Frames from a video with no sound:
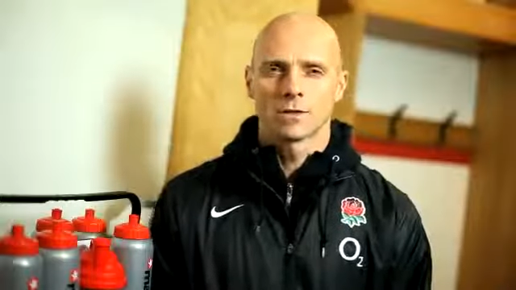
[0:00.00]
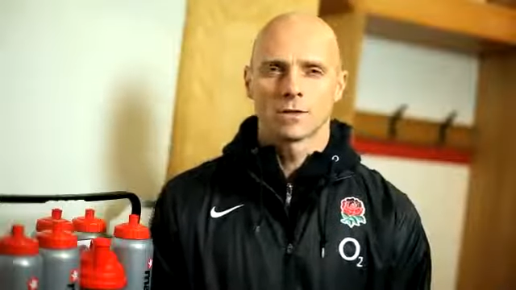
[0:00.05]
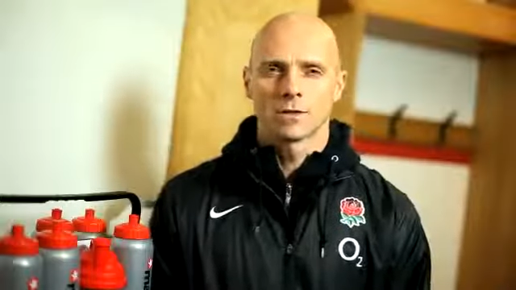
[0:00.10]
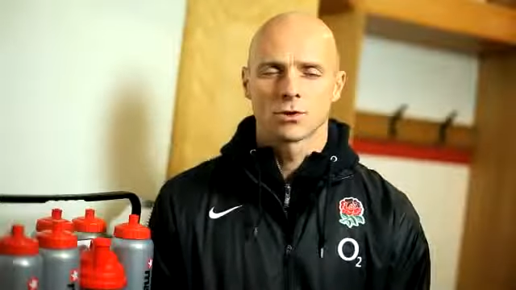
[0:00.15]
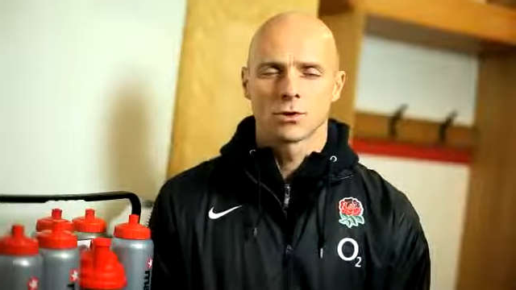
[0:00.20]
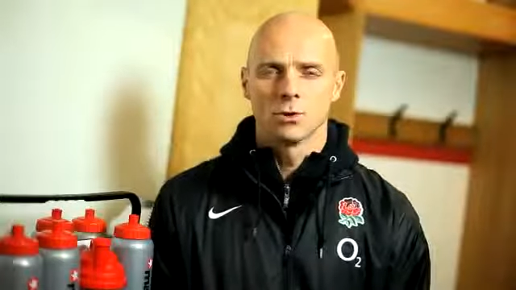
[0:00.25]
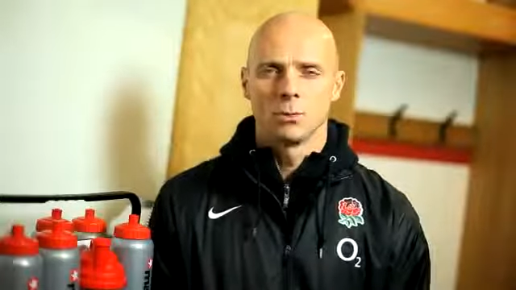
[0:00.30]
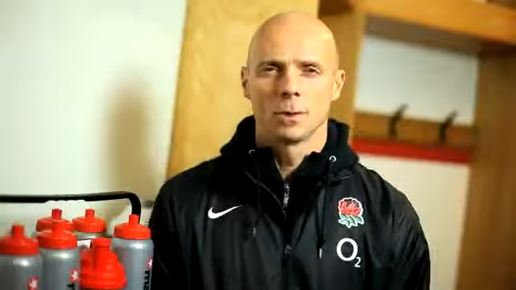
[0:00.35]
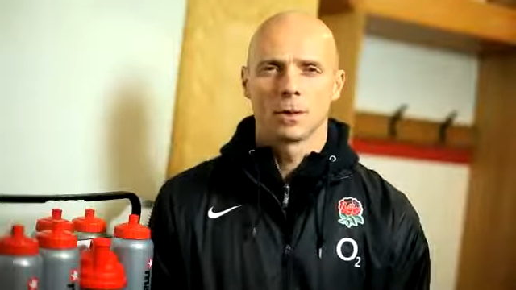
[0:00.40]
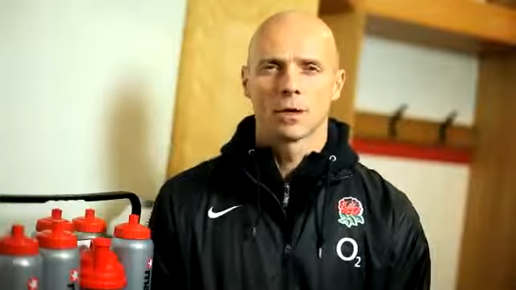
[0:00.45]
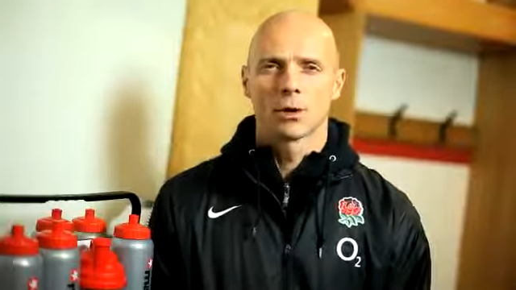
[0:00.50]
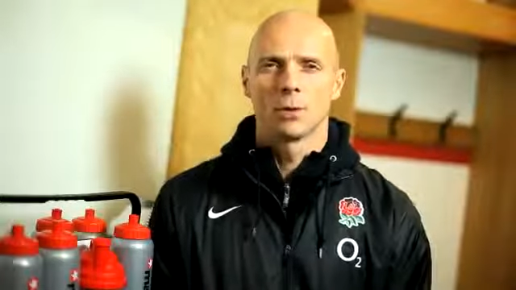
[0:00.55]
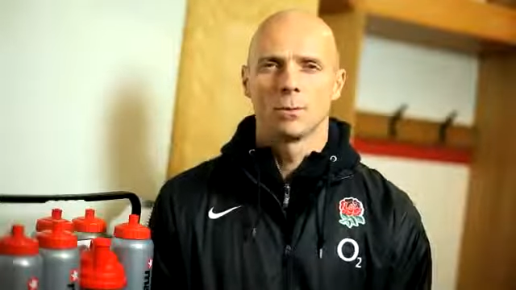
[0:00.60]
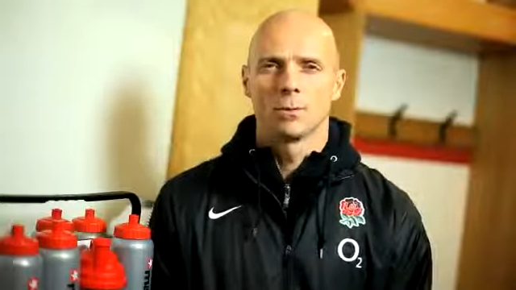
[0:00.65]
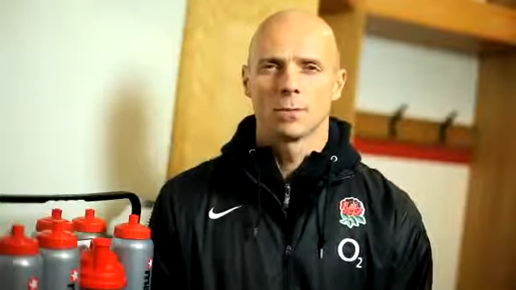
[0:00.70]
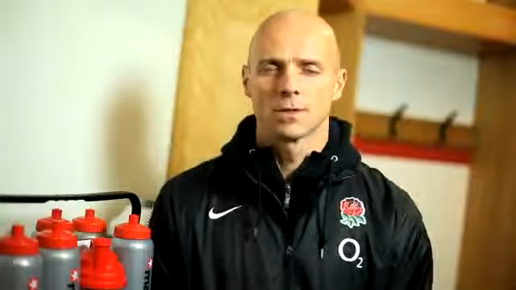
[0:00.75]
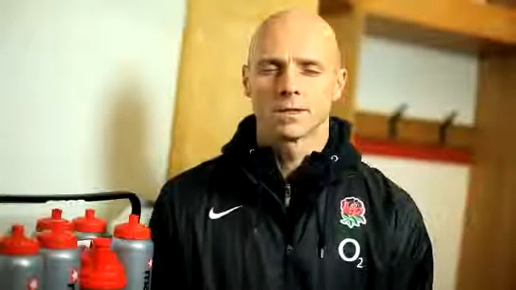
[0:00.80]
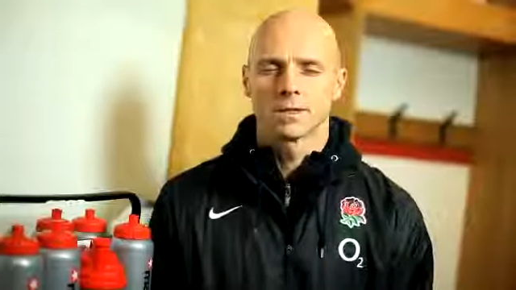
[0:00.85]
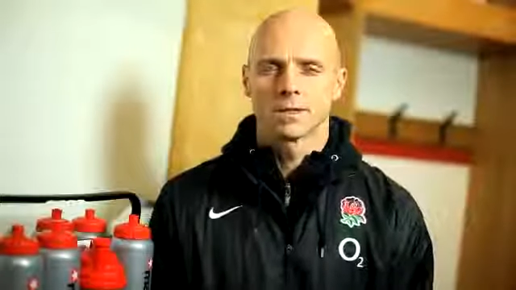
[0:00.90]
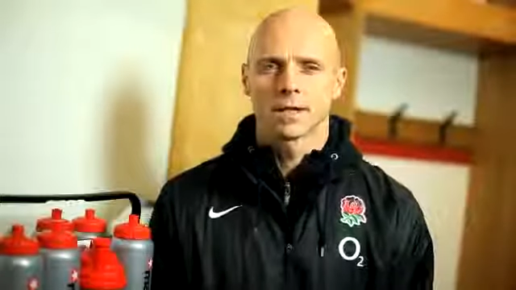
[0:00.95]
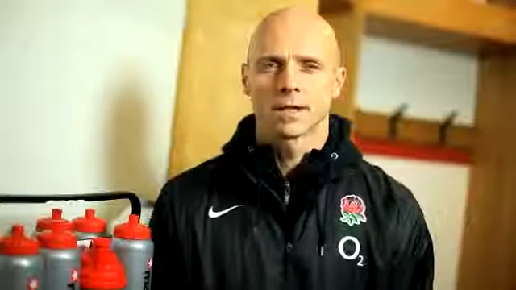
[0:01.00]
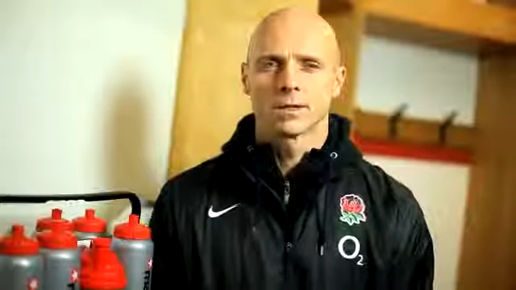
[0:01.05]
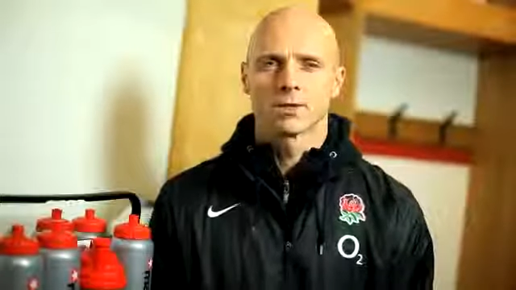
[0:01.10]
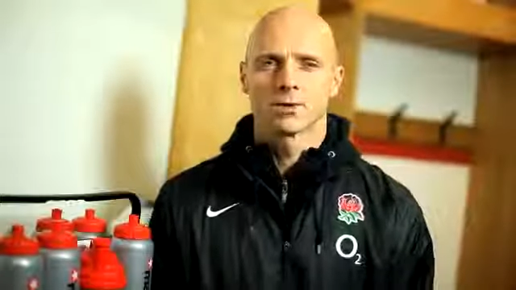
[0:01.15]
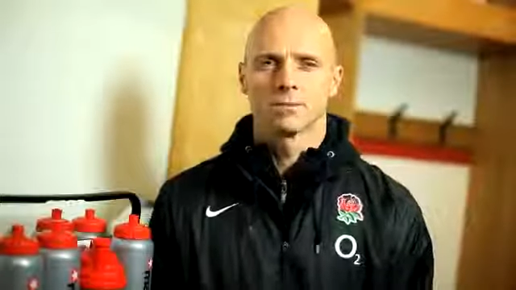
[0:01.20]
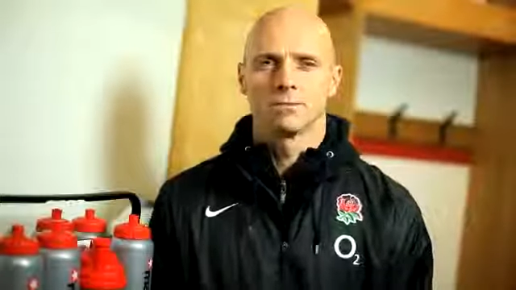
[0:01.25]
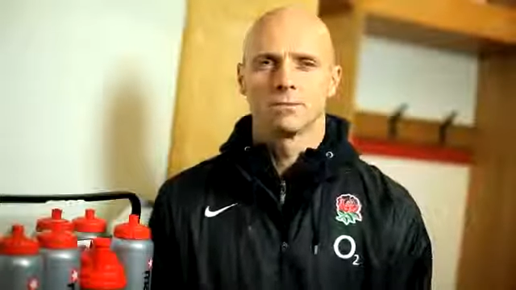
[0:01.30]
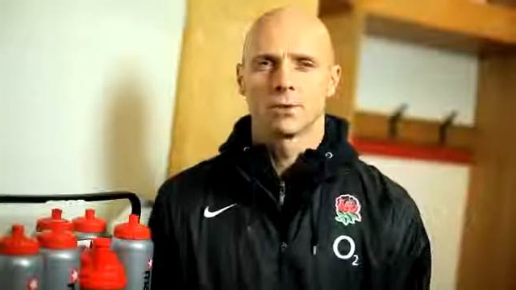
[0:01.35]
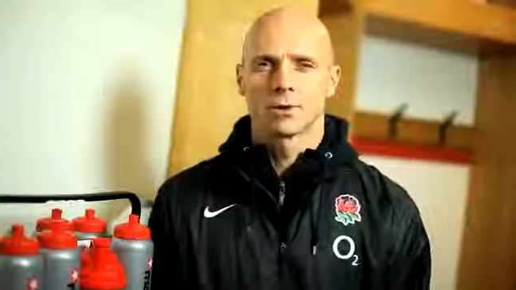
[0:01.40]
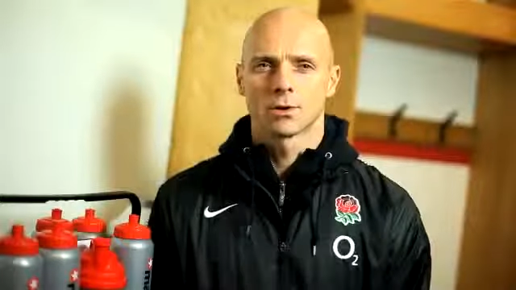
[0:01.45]
the super
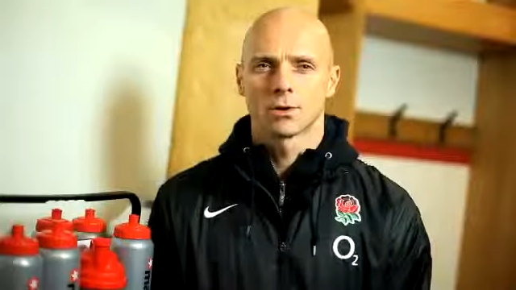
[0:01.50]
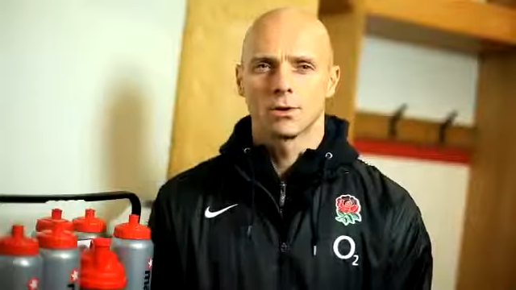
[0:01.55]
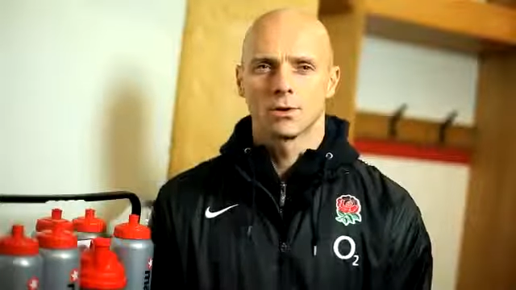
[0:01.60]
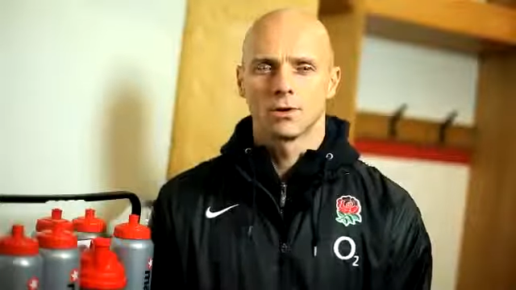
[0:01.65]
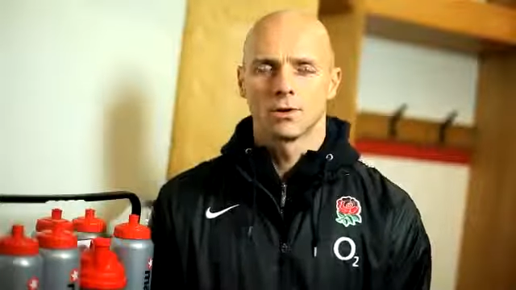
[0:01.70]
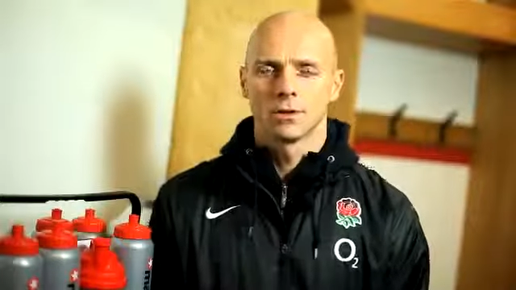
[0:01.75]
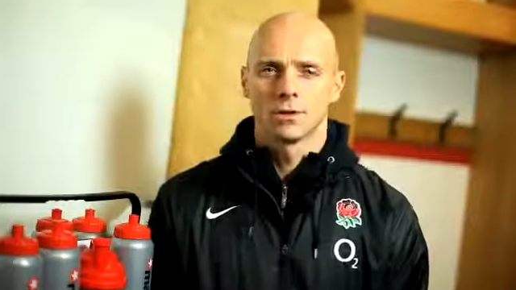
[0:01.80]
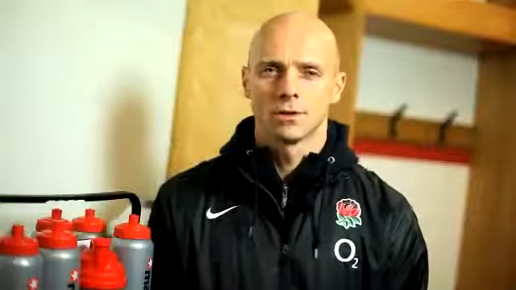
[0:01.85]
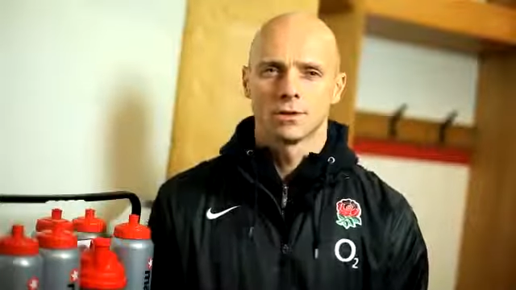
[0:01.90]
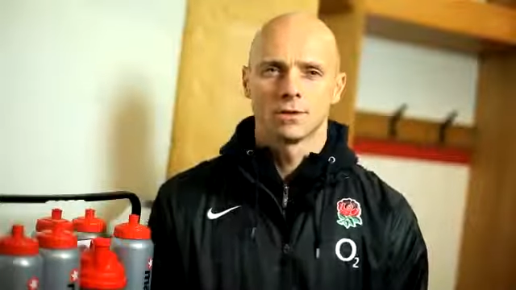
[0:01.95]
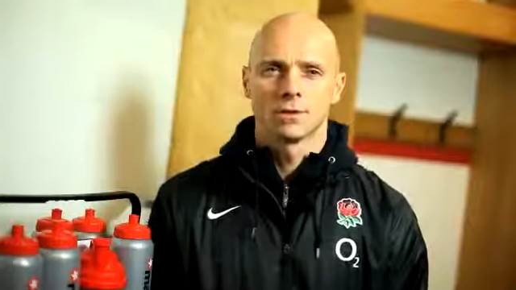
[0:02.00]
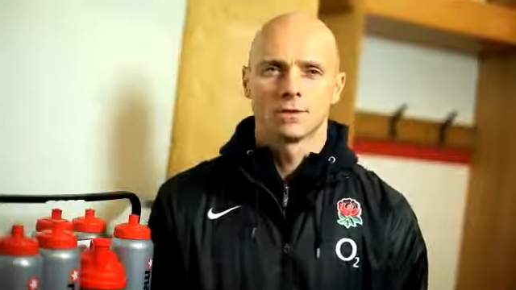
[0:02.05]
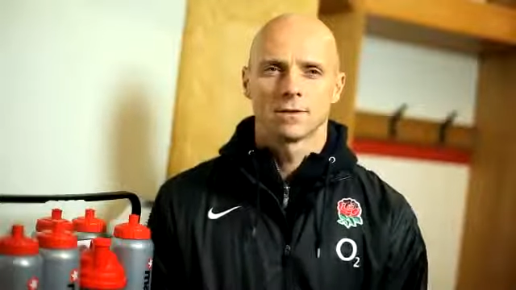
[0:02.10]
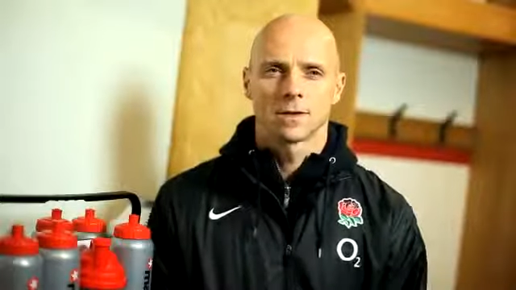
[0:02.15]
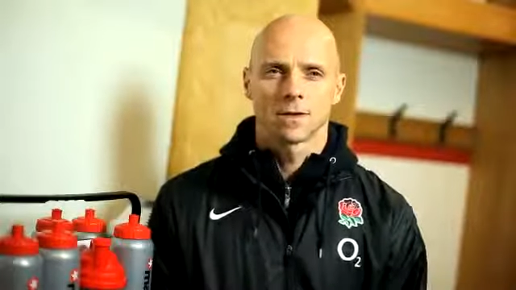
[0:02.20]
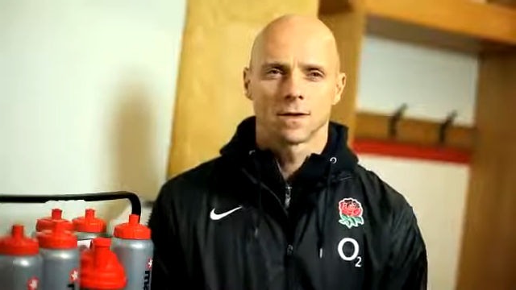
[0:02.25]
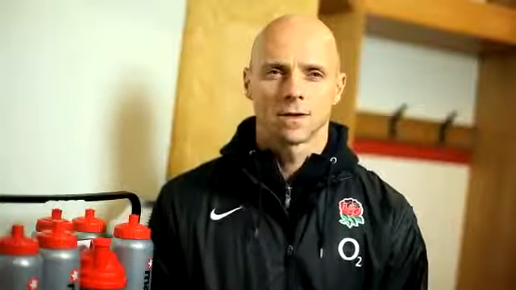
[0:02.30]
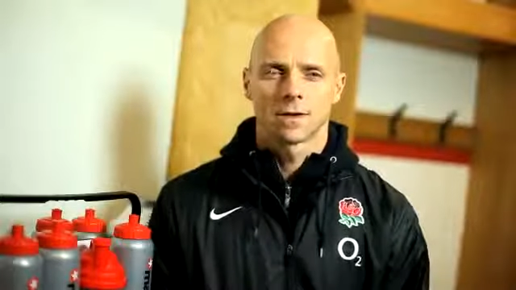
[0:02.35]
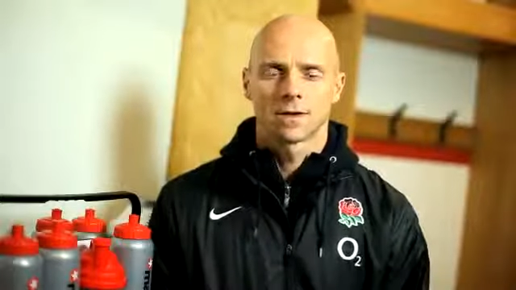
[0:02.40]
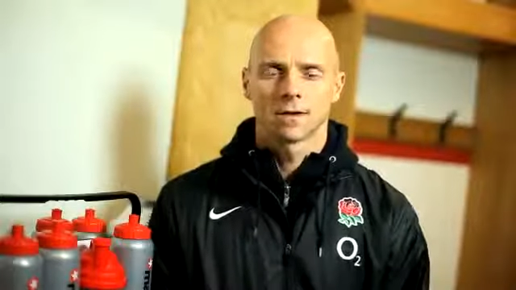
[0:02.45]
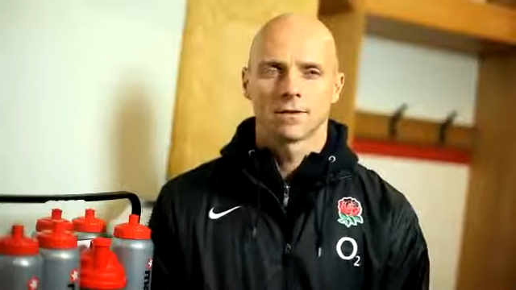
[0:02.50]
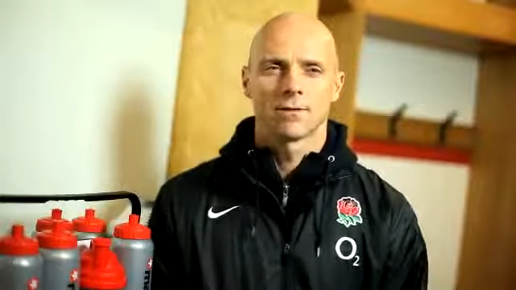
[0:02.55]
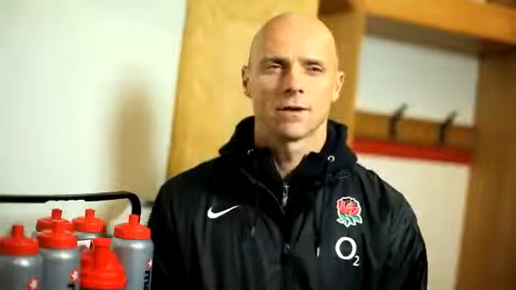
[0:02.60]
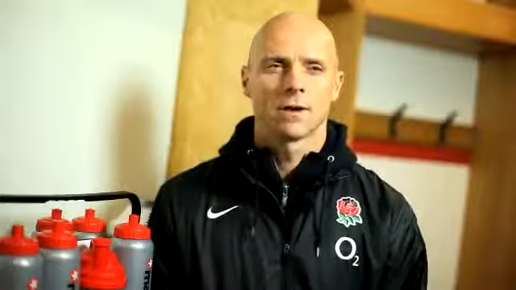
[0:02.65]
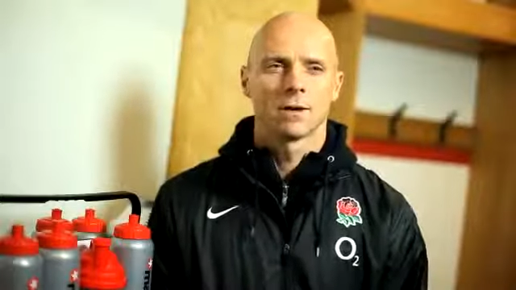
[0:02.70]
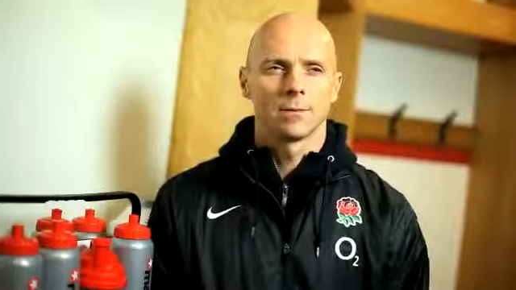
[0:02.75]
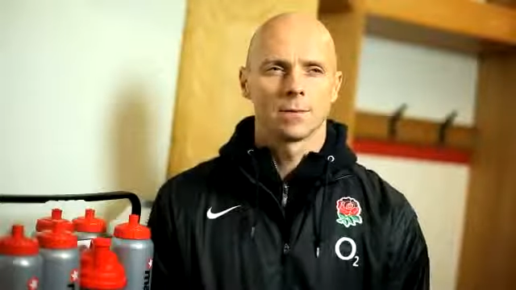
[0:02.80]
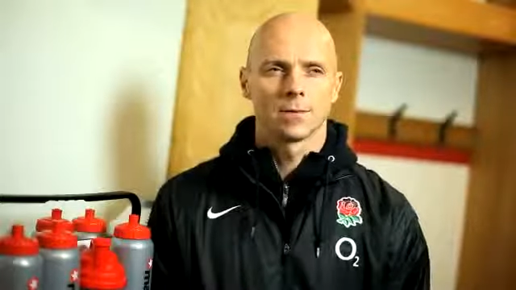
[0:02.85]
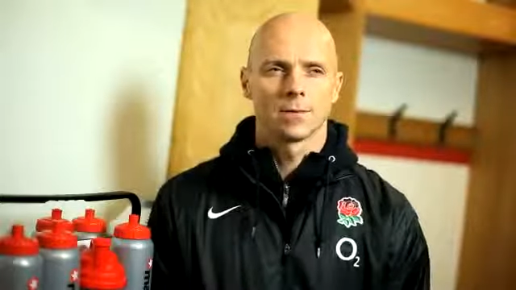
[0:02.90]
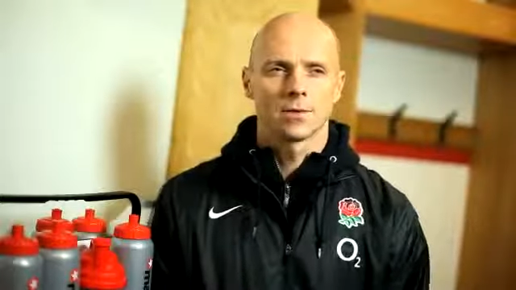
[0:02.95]
compensation model of athletic
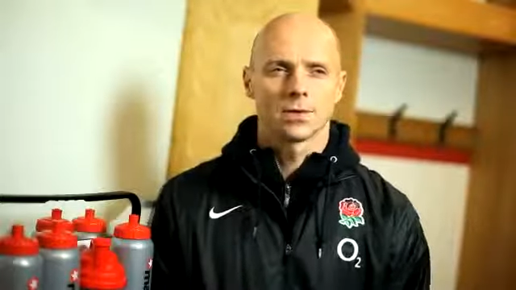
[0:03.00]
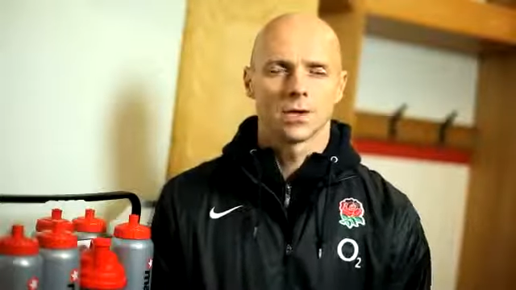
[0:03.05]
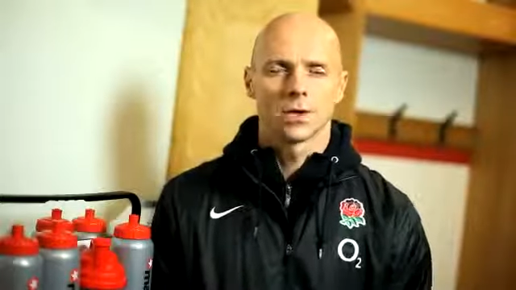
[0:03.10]
development.